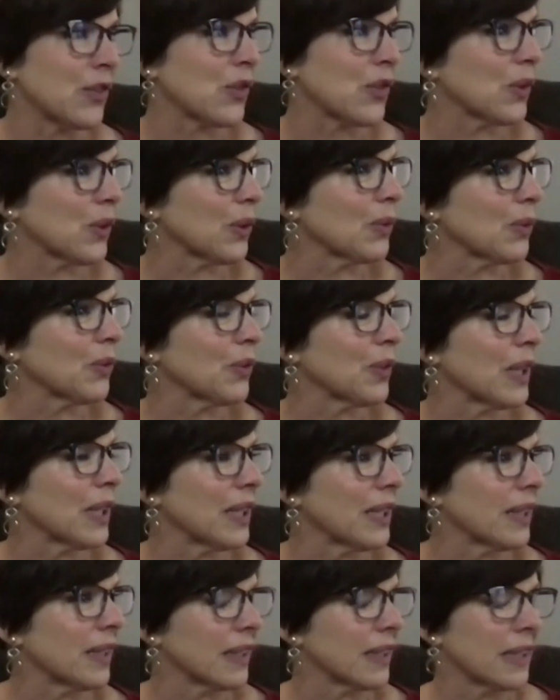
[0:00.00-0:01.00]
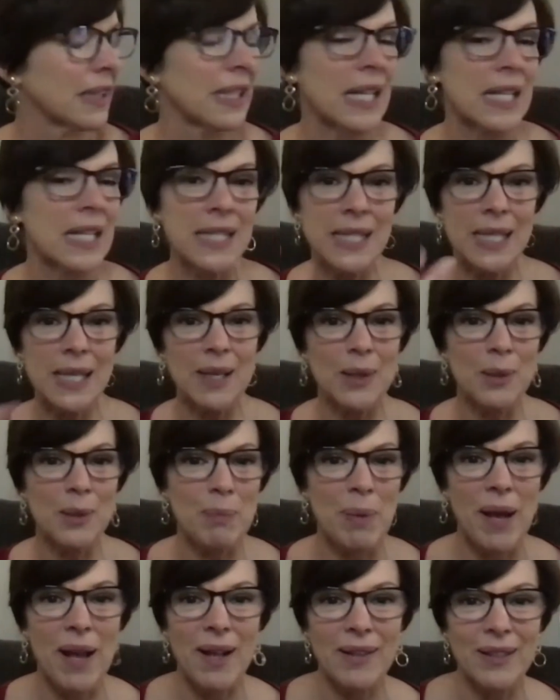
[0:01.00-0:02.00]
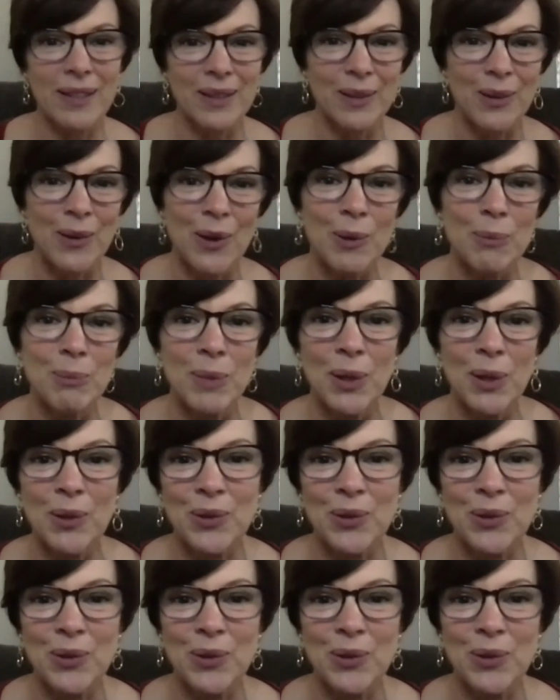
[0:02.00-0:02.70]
sort of like a cleansing of the palate almost.